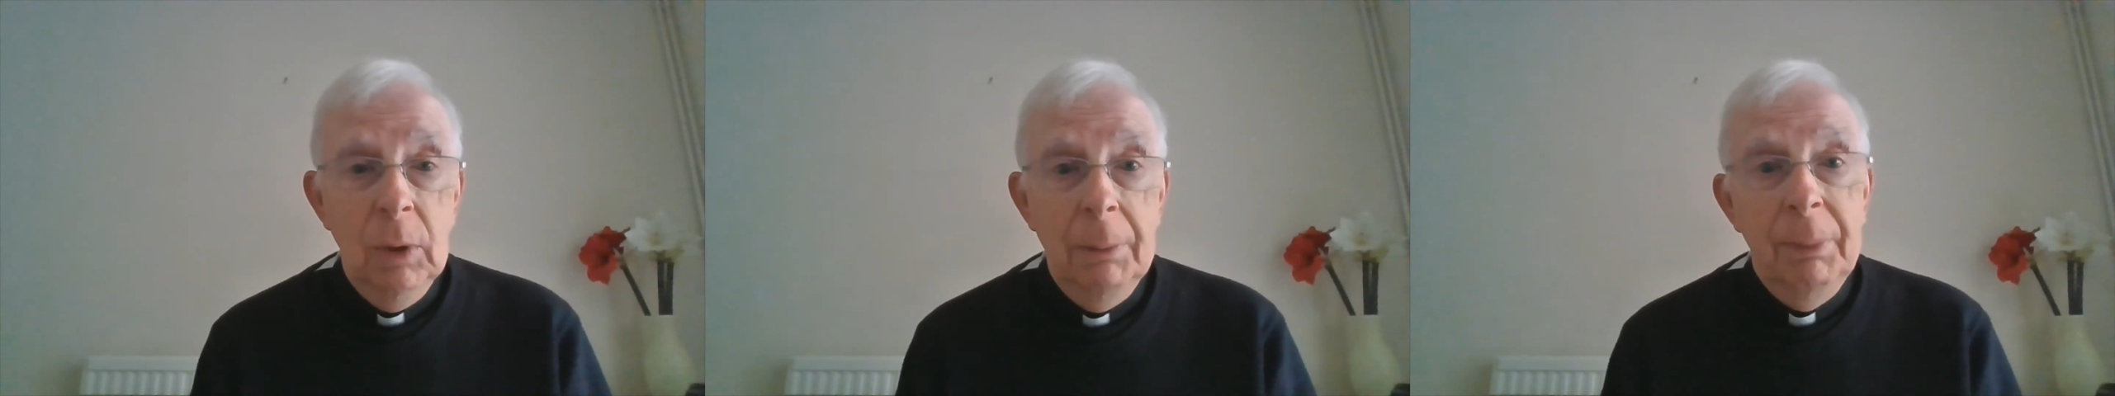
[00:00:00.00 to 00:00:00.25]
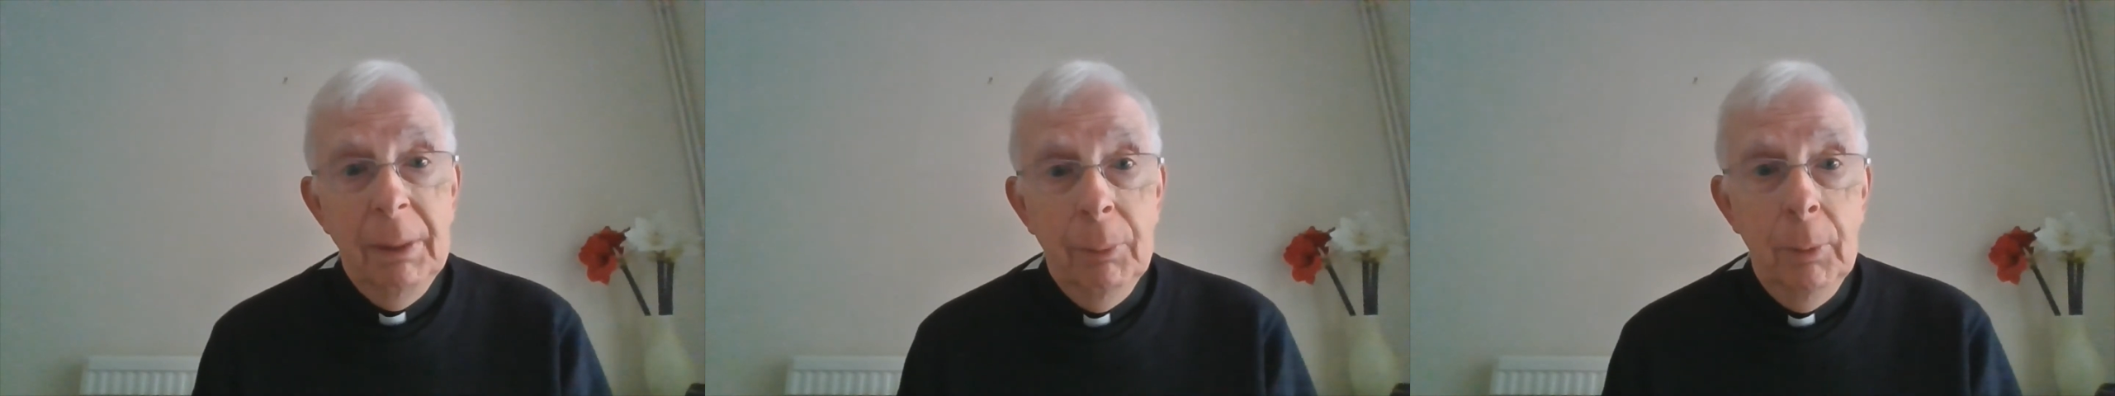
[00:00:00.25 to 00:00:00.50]
where
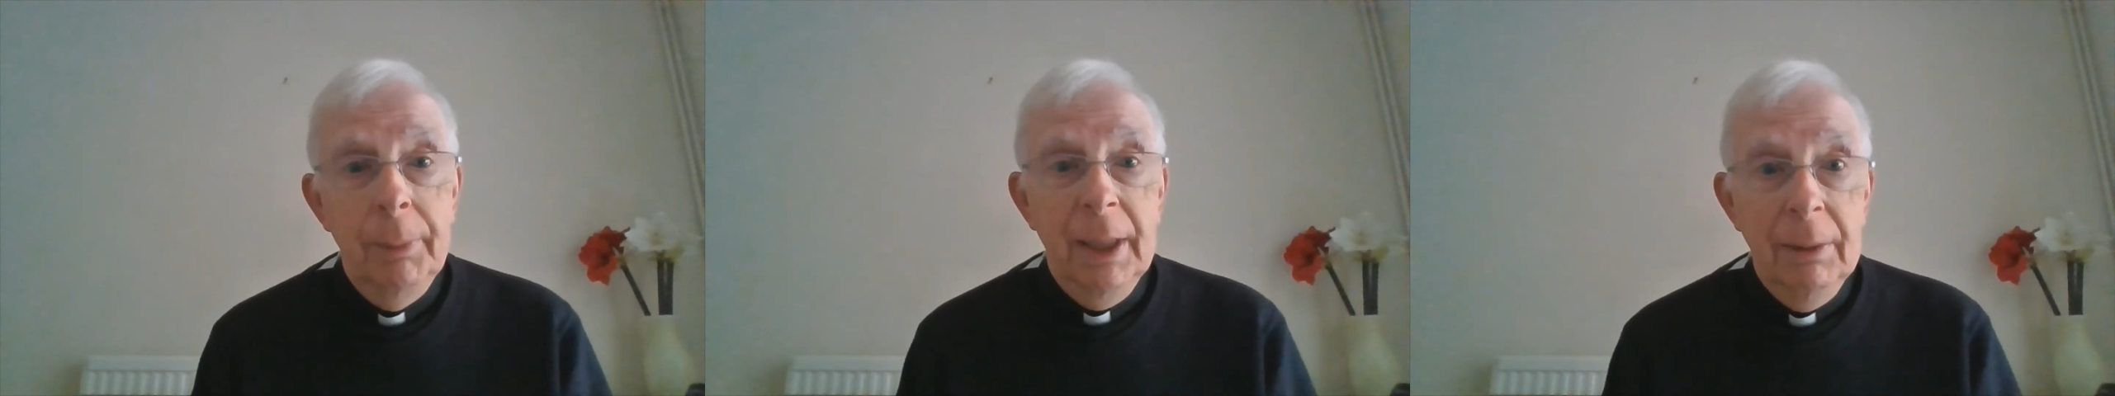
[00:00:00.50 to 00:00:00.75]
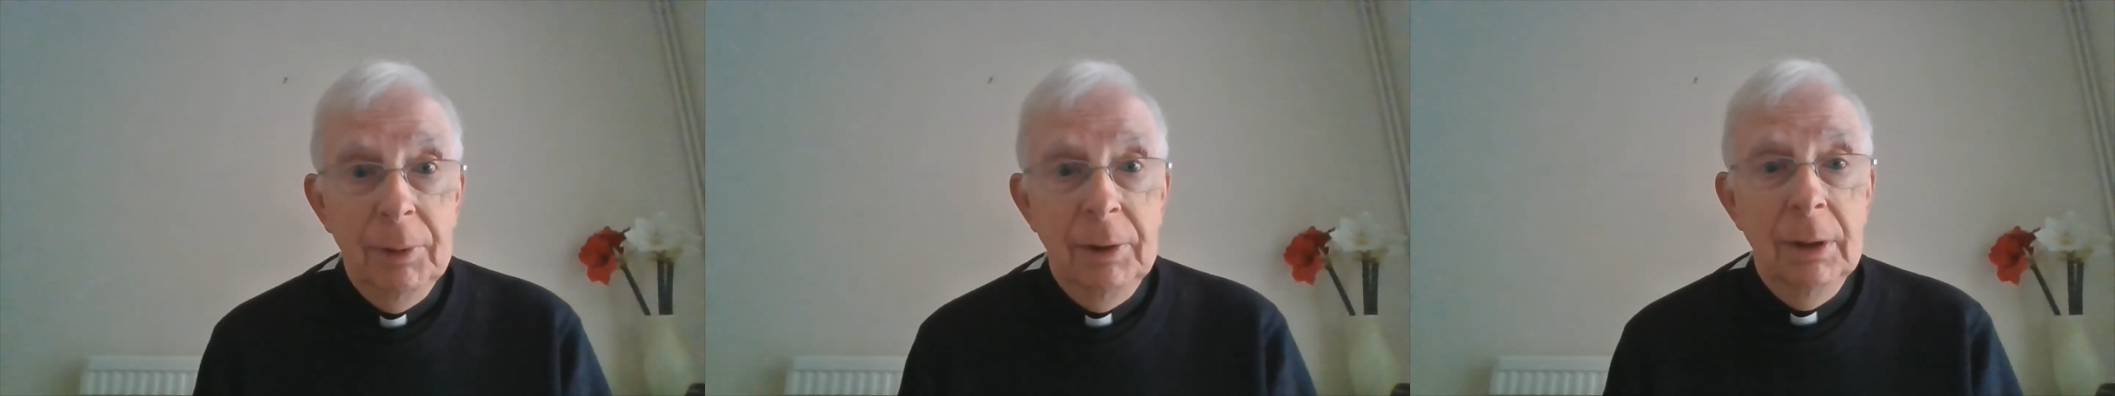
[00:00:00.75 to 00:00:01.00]
people will be
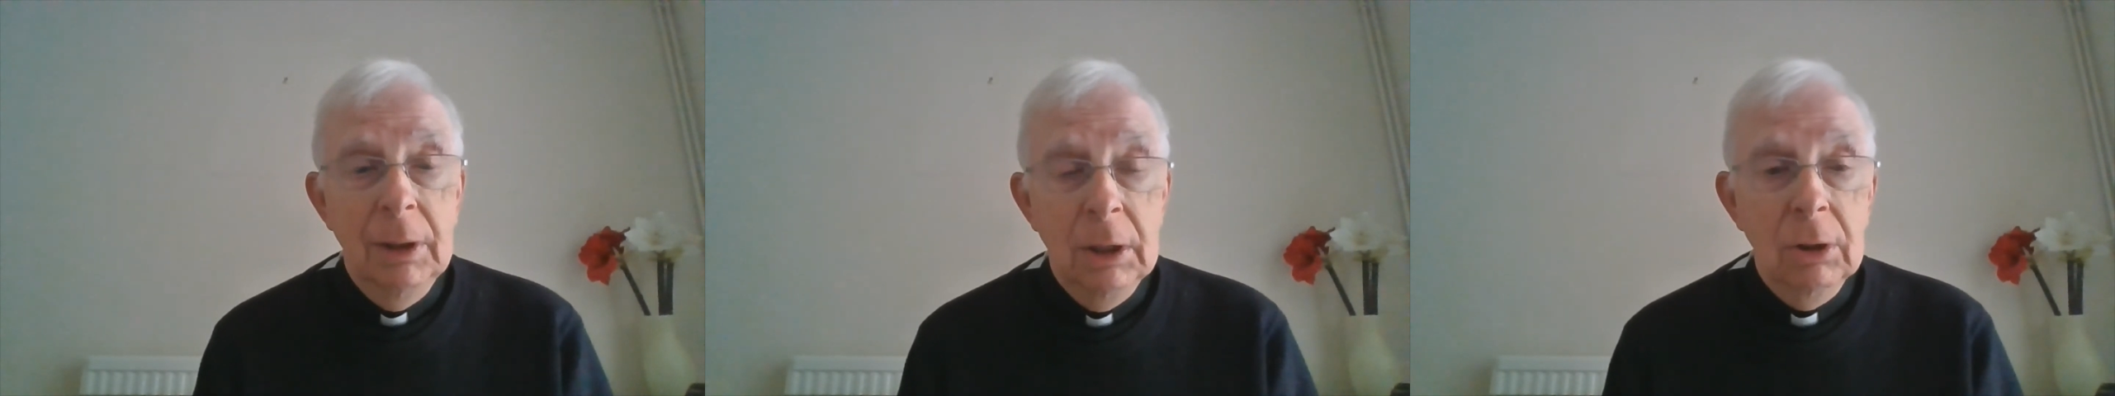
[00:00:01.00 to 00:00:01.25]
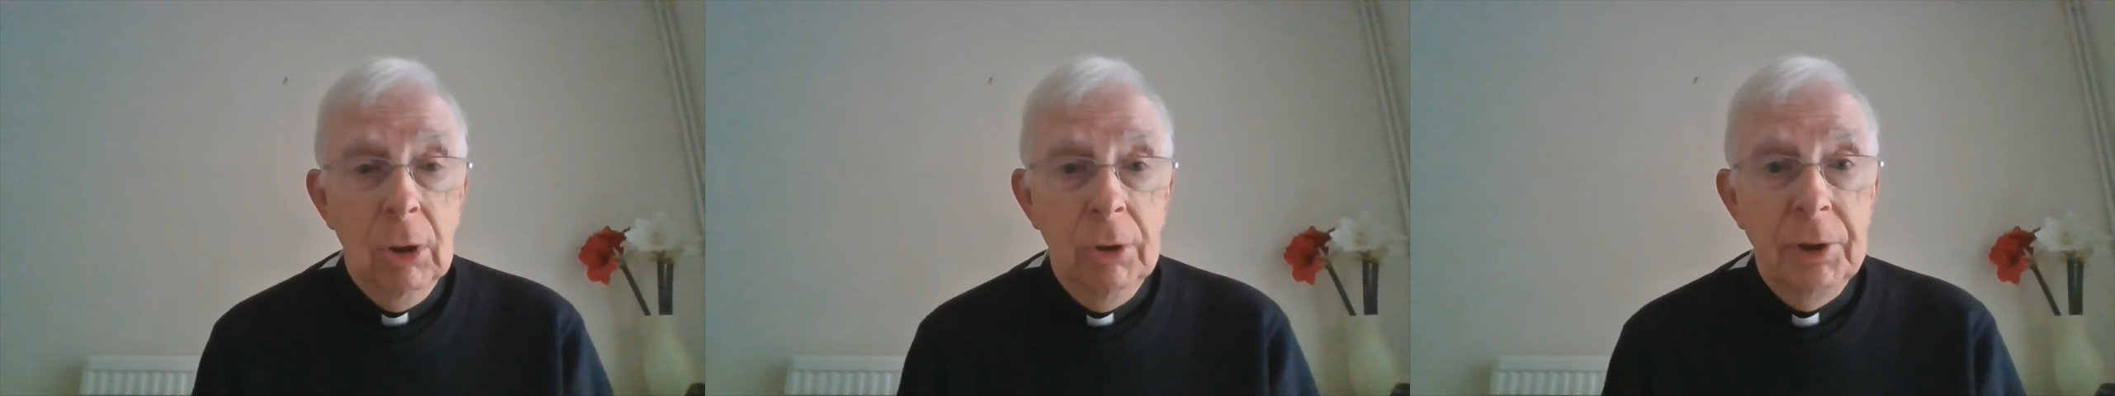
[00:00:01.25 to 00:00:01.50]
able to
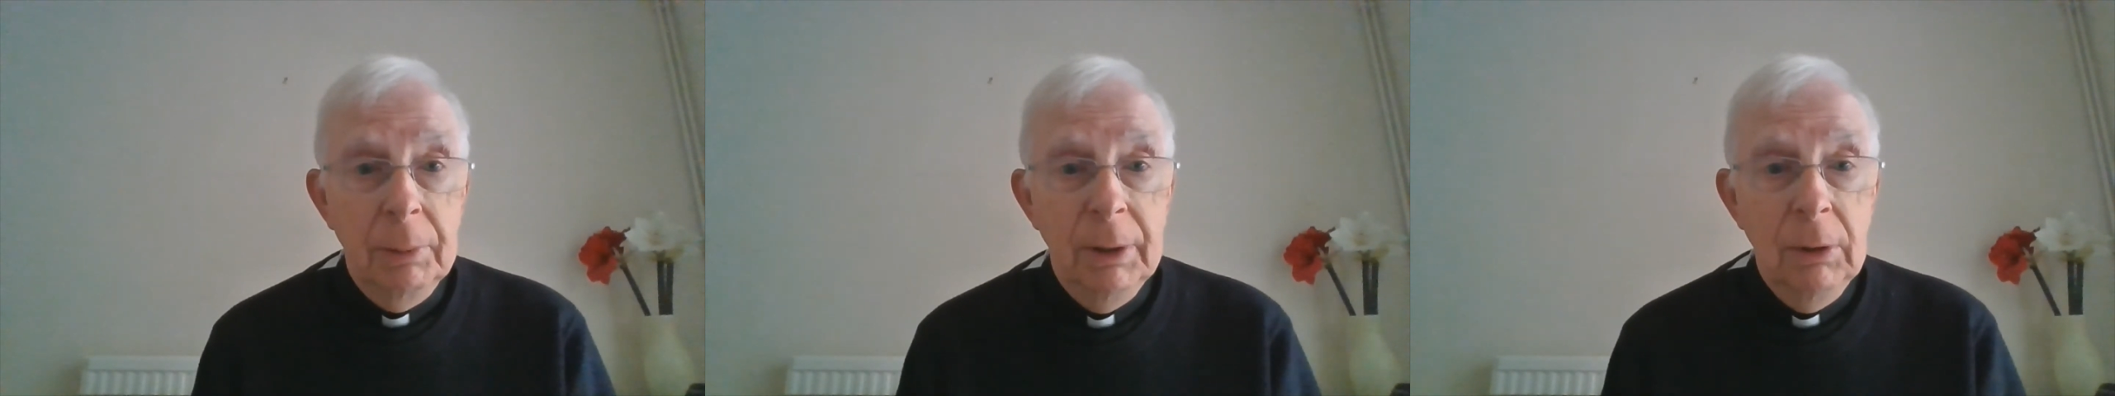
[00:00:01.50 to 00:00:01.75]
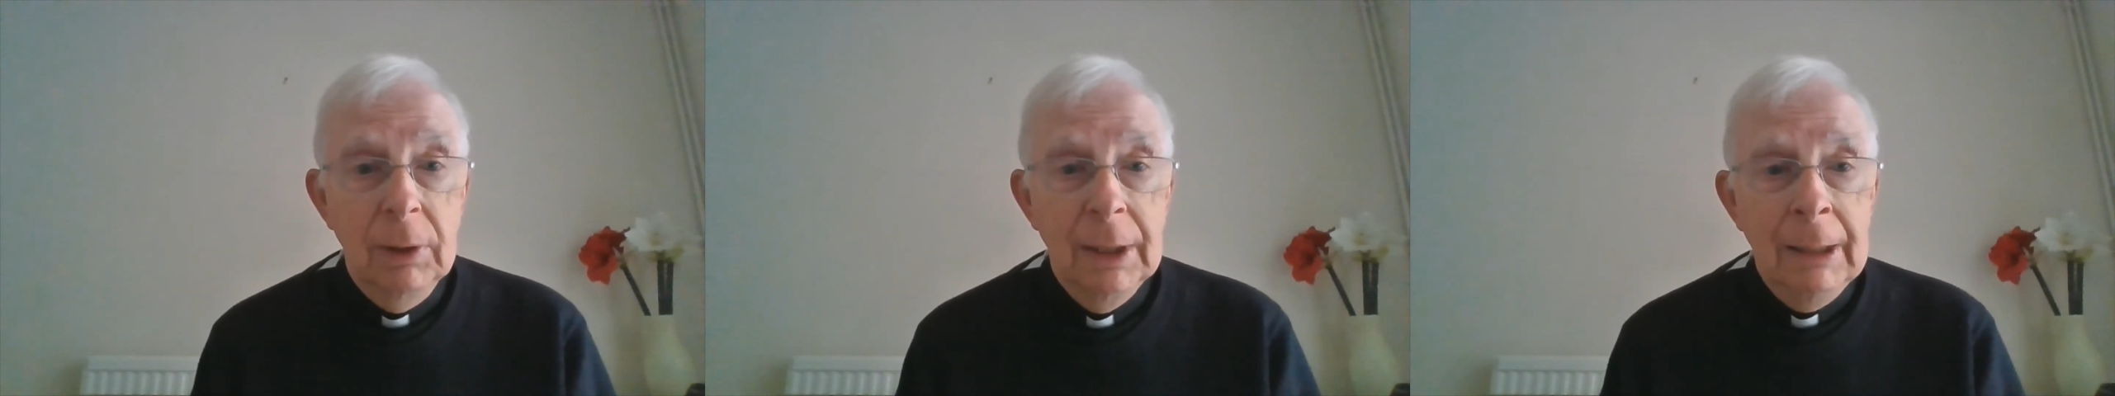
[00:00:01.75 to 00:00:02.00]

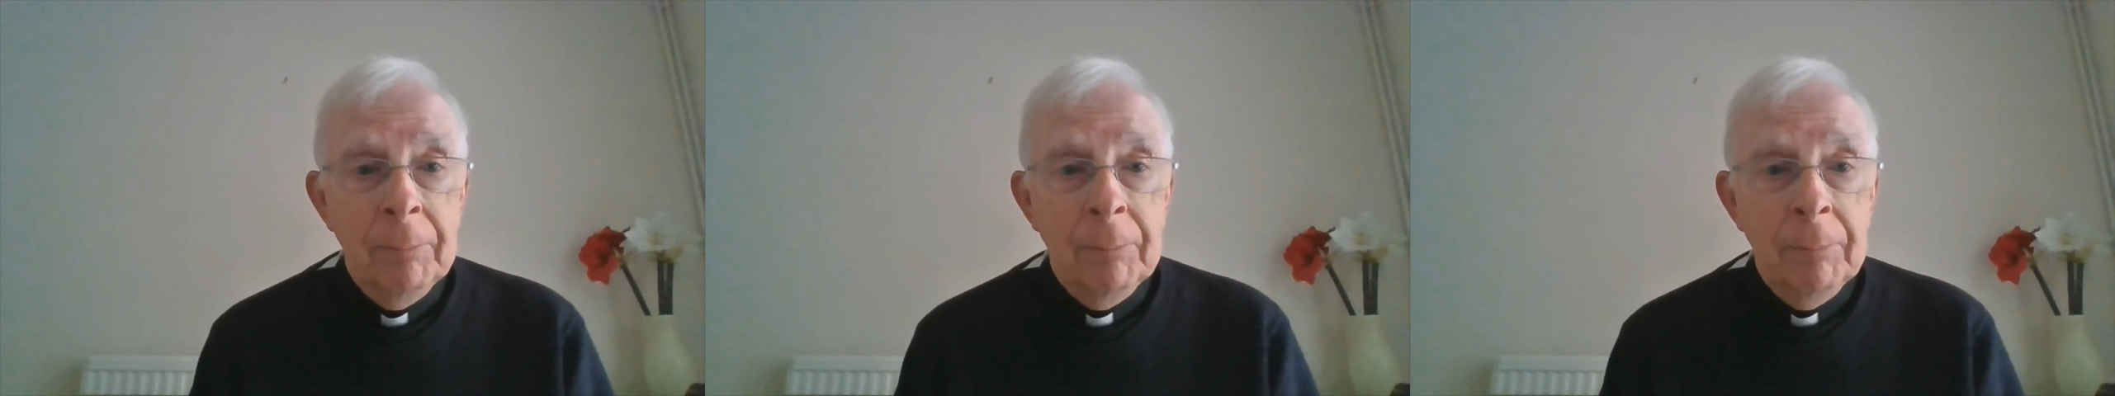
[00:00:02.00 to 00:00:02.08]
contribute,